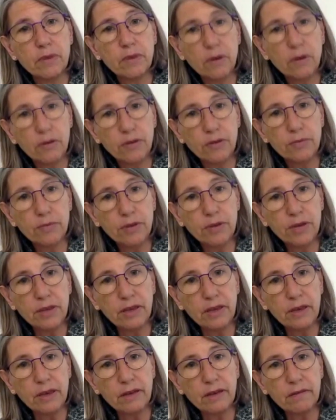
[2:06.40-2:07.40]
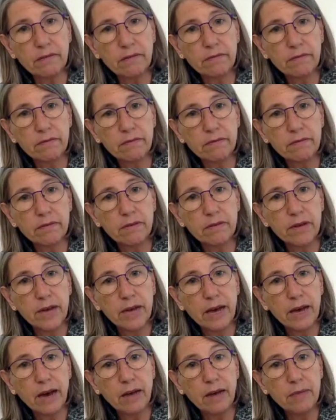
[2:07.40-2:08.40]
on the breathing.
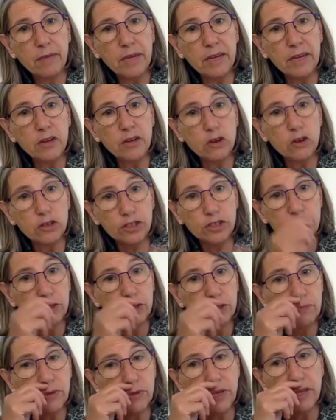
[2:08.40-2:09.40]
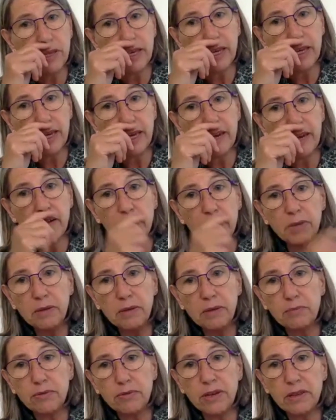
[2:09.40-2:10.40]
I mean, not just breathing here, I
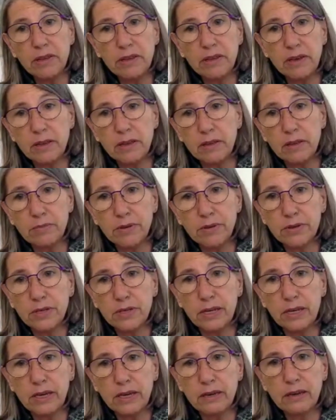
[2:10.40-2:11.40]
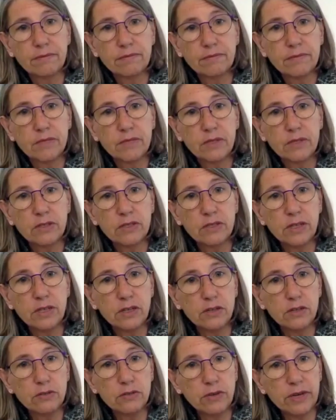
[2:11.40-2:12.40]
mean breathing in the body, because it
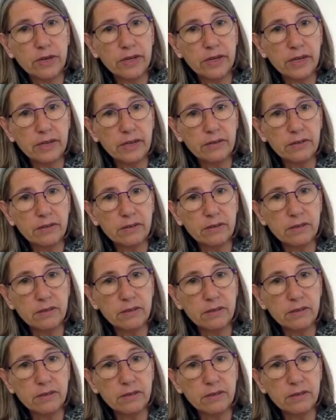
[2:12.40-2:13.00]
goes right down to the